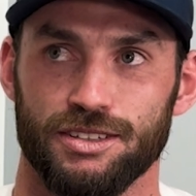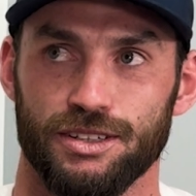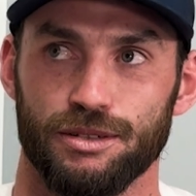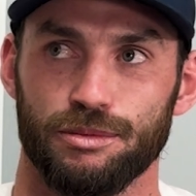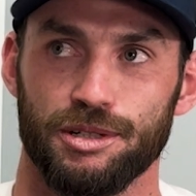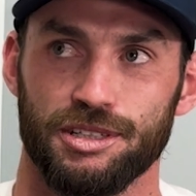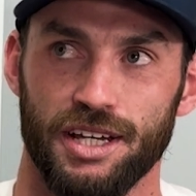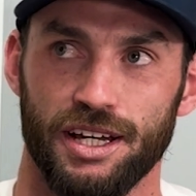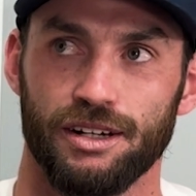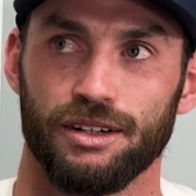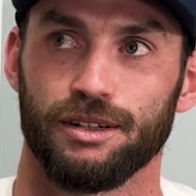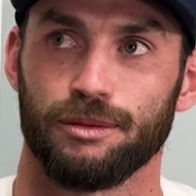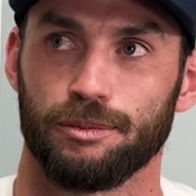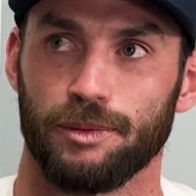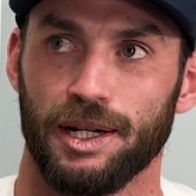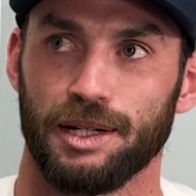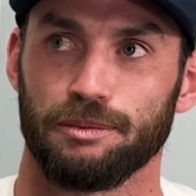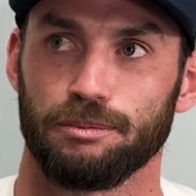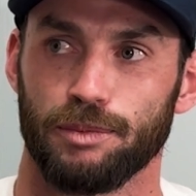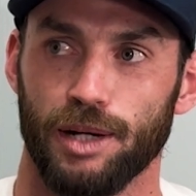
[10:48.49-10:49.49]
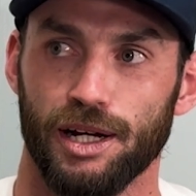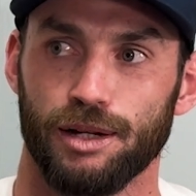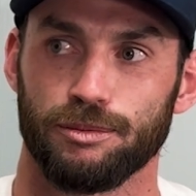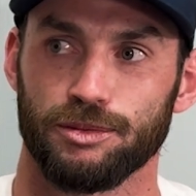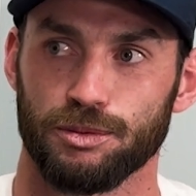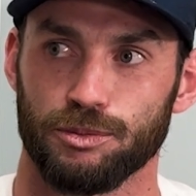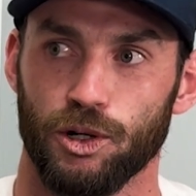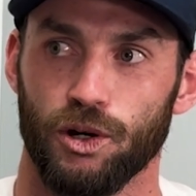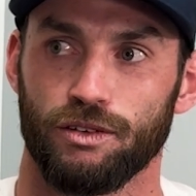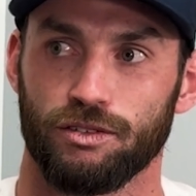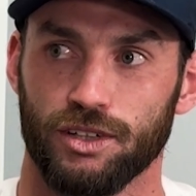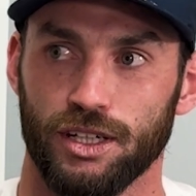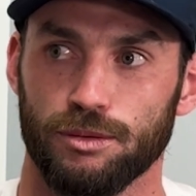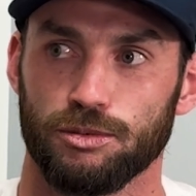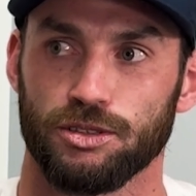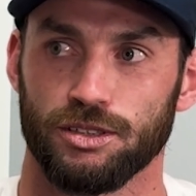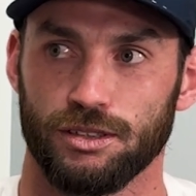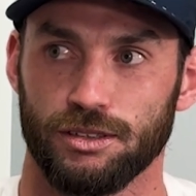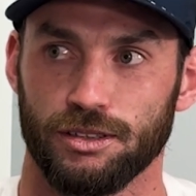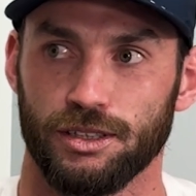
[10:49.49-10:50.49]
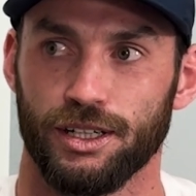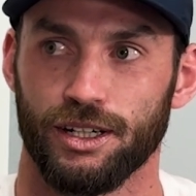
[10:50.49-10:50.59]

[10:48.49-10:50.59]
so Mateo might buy him some golf clubs soon.